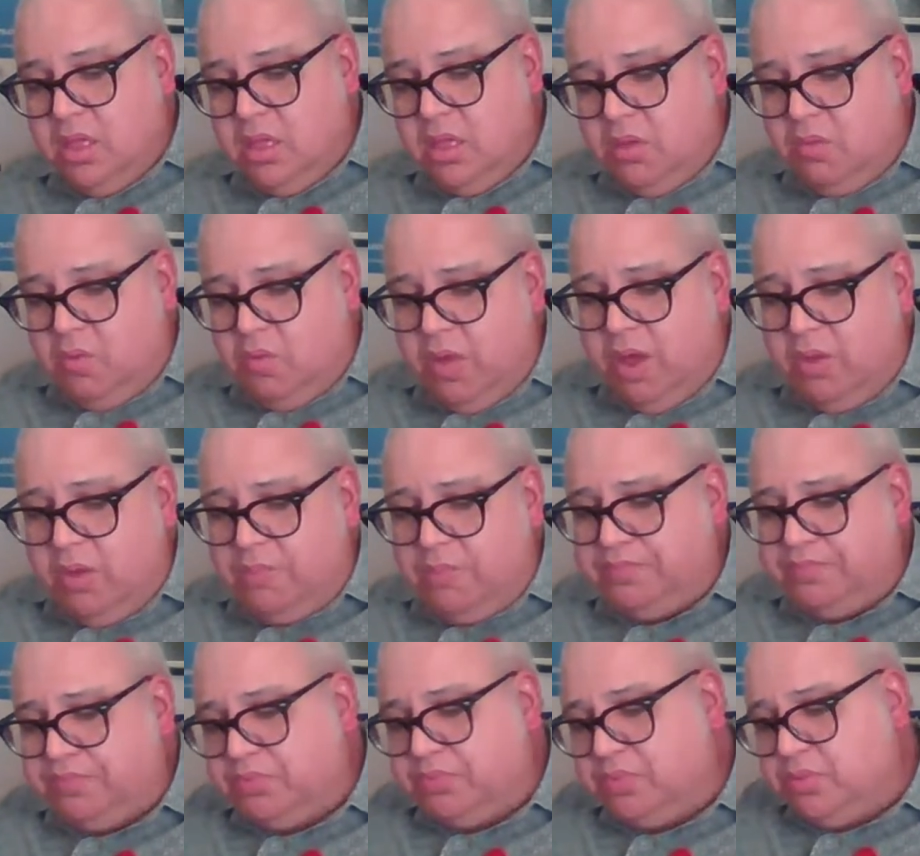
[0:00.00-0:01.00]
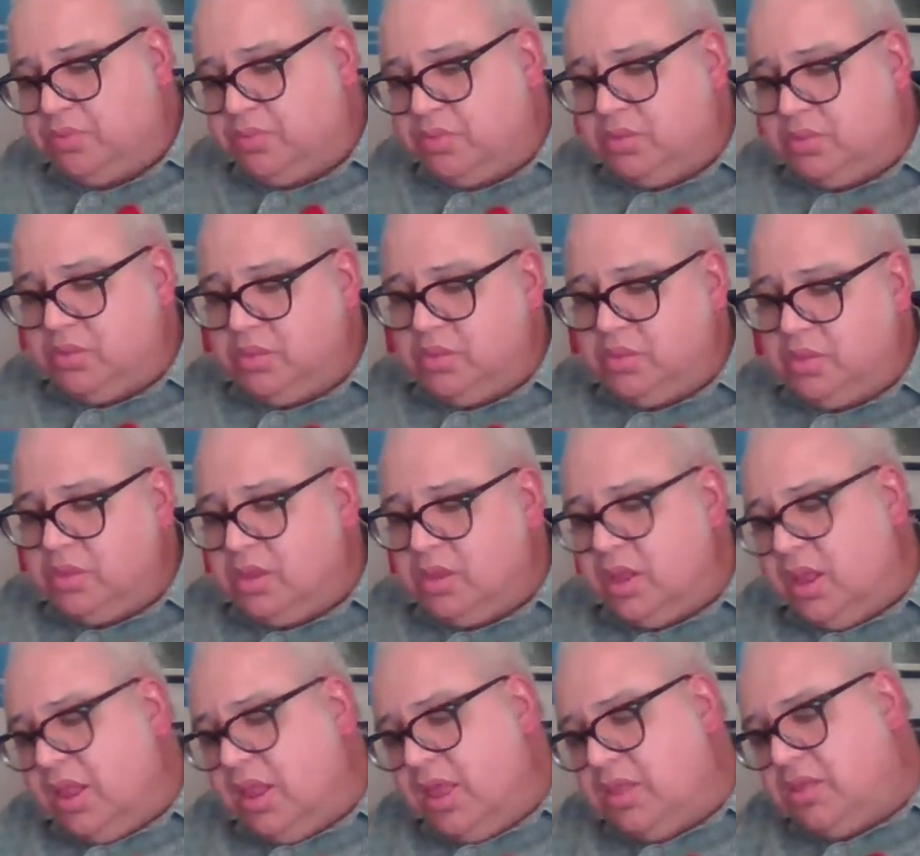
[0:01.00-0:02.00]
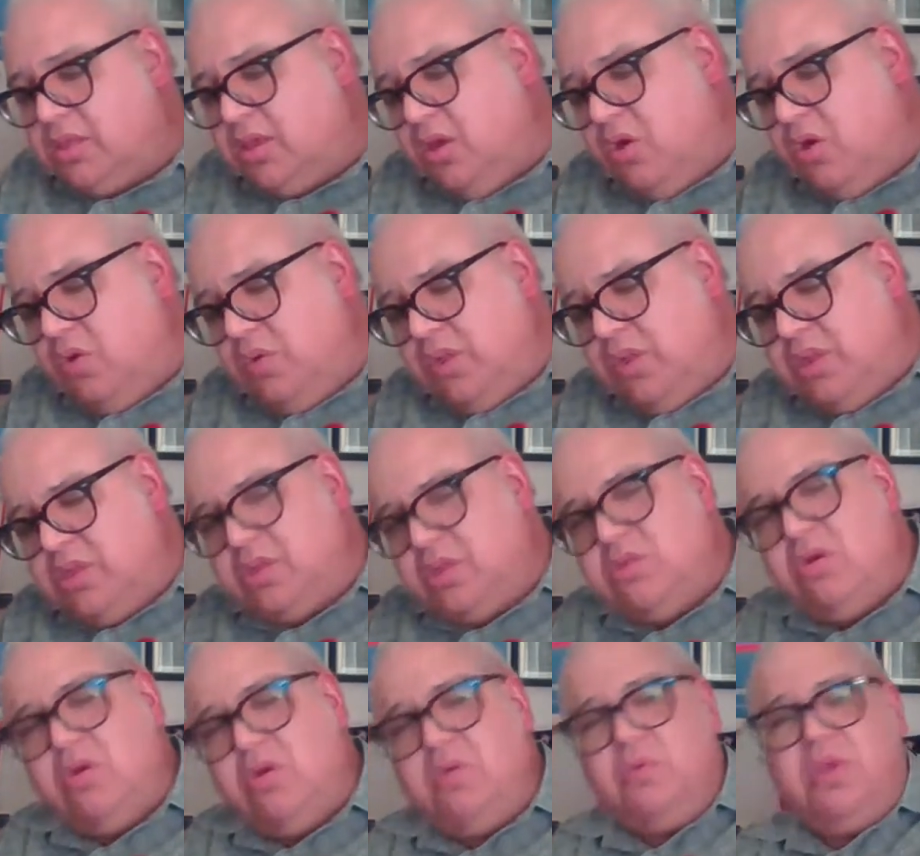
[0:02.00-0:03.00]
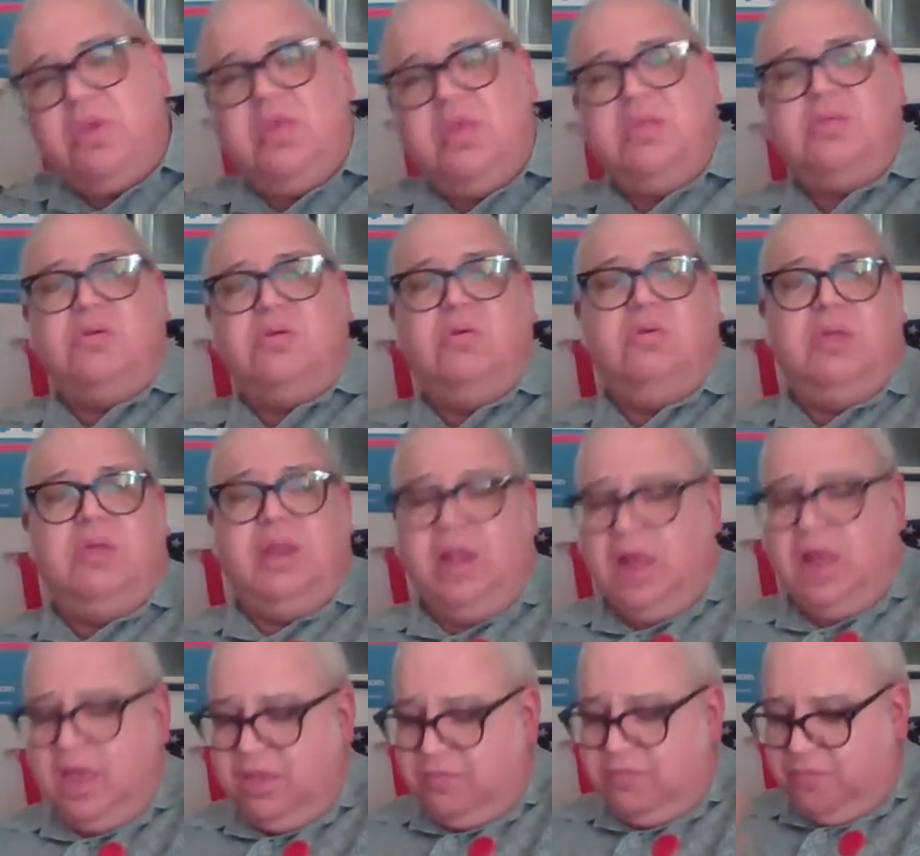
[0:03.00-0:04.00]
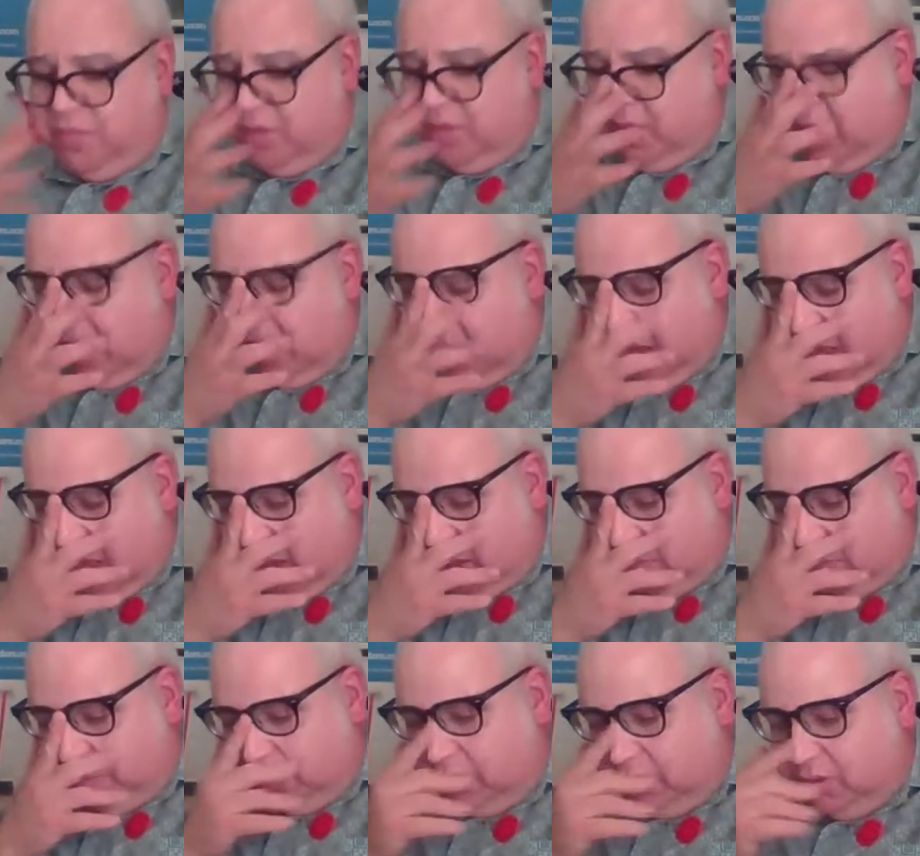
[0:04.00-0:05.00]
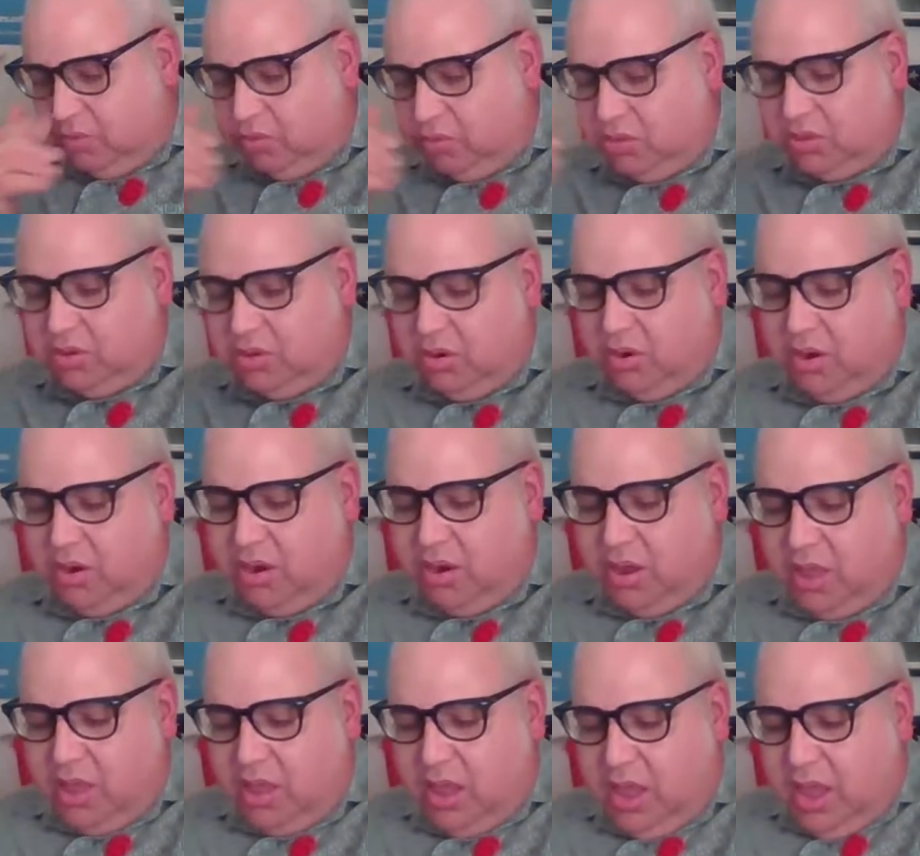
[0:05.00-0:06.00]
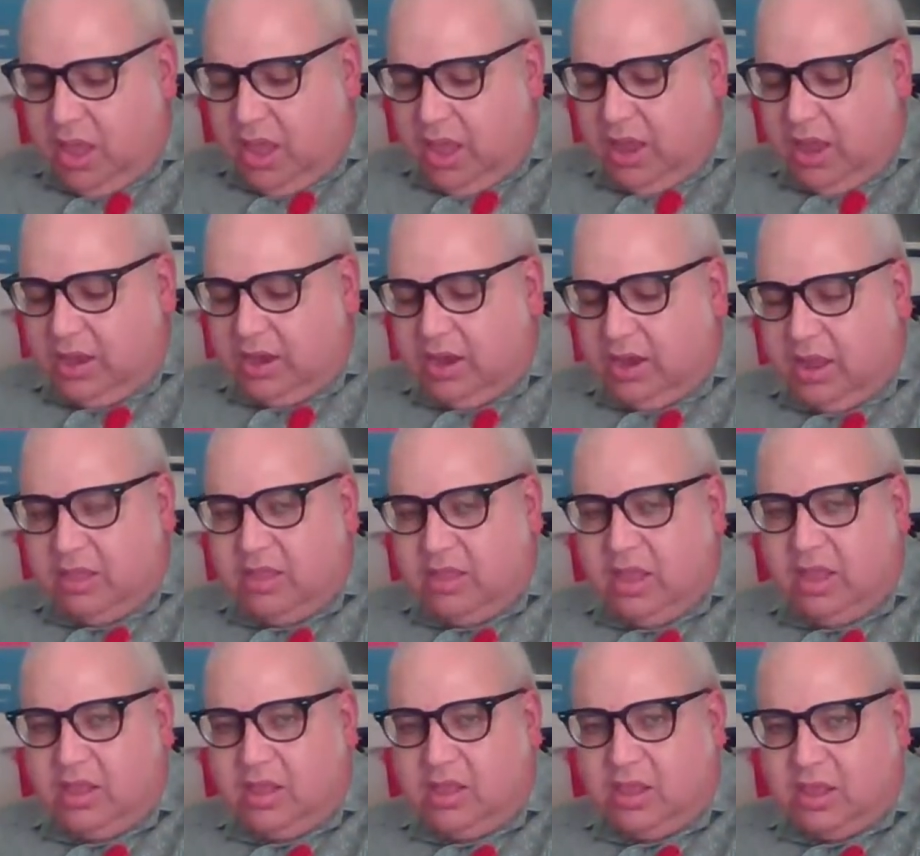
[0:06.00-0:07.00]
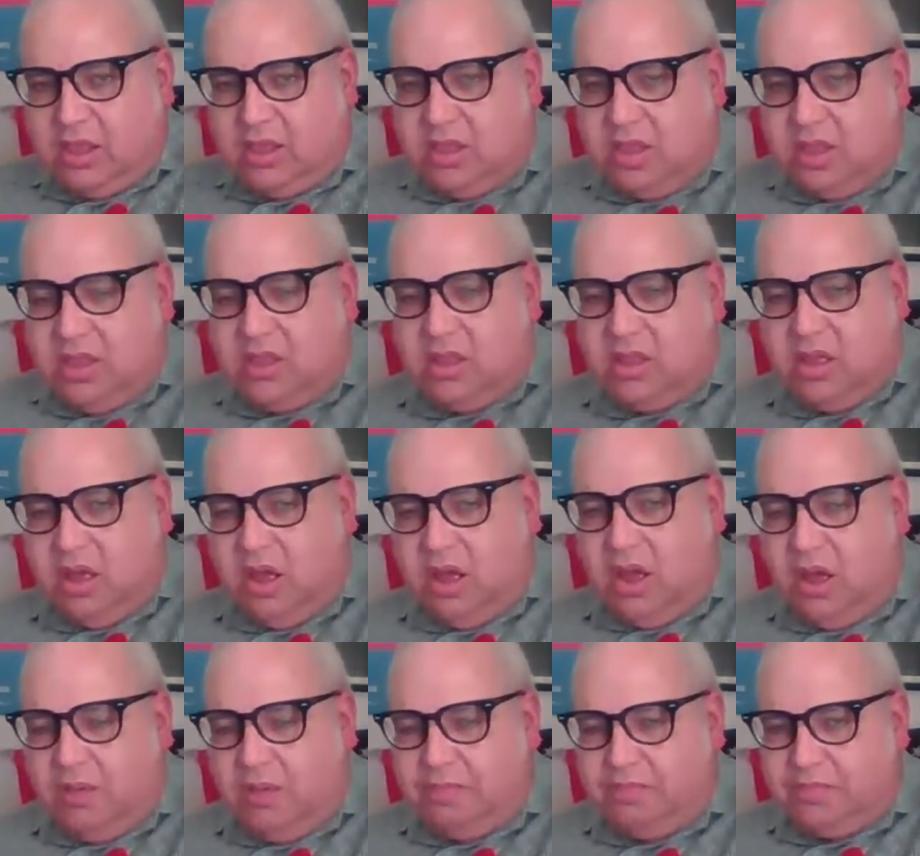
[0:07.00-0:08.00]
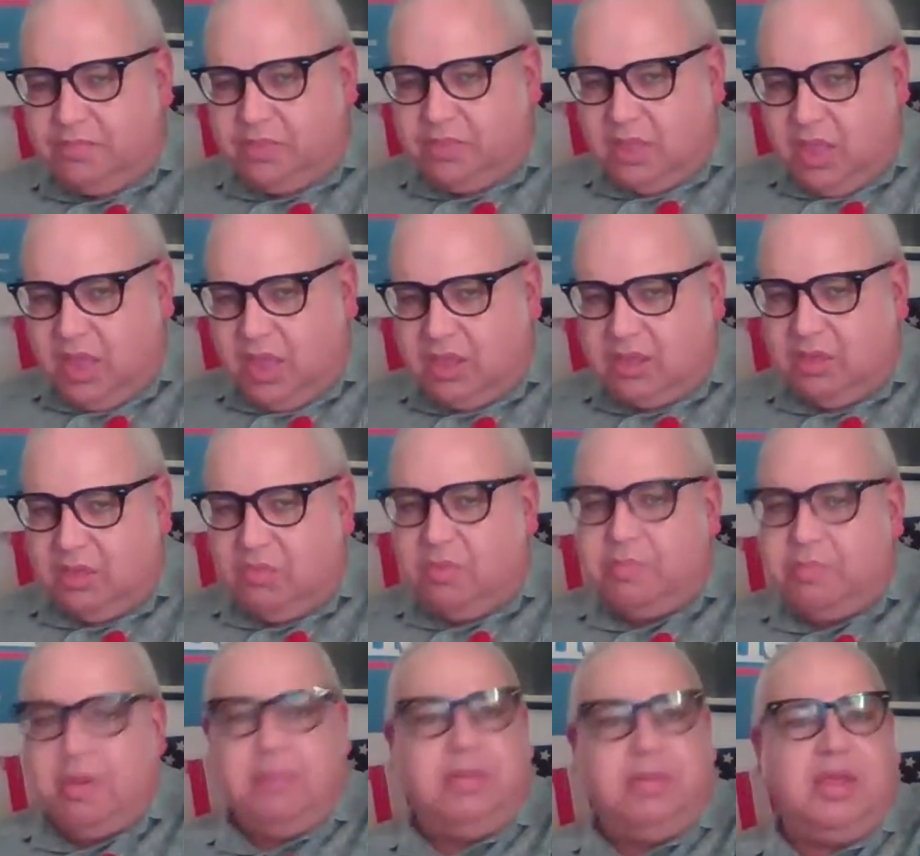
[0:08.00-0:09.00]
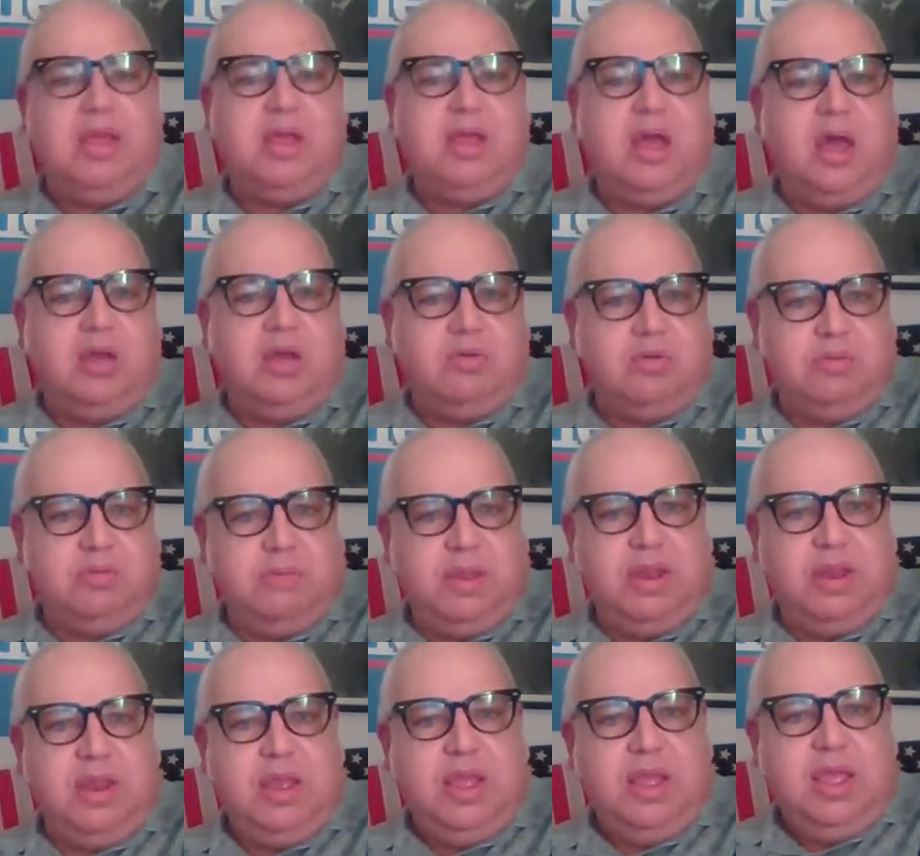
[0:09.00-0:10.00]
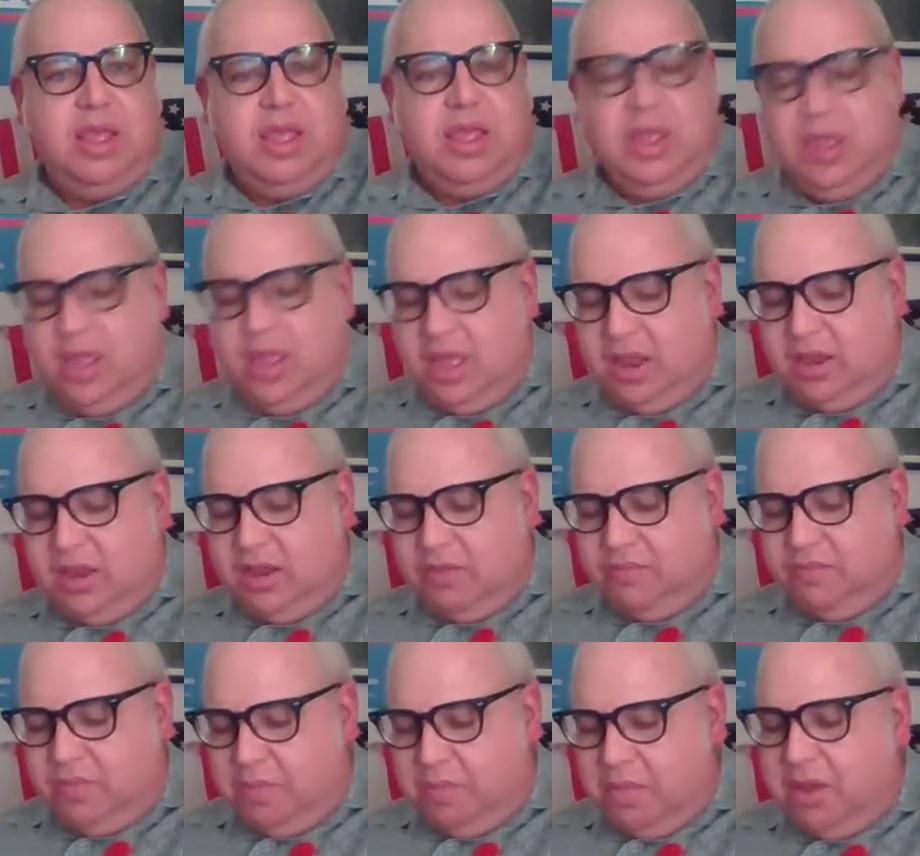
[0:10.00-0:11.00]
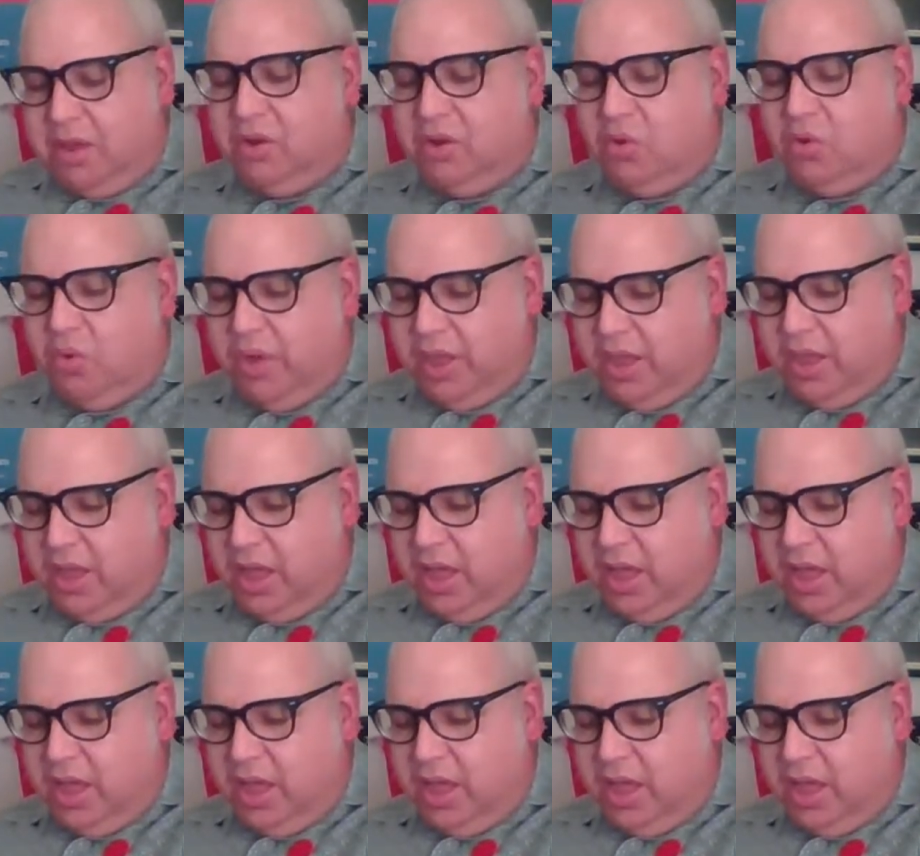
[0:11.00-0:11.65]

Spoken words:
Well, let's go and start with his early life. He got his political start in the 1960s as a Republican congressman from Illinois.